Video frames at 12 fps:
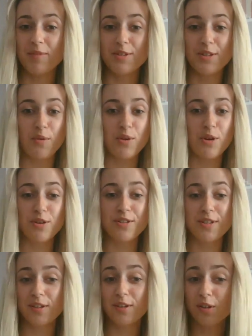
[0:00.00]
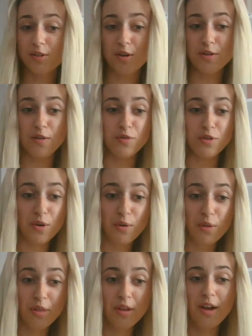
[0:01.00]
So your single source of
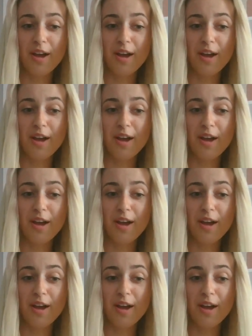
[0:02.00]
truth,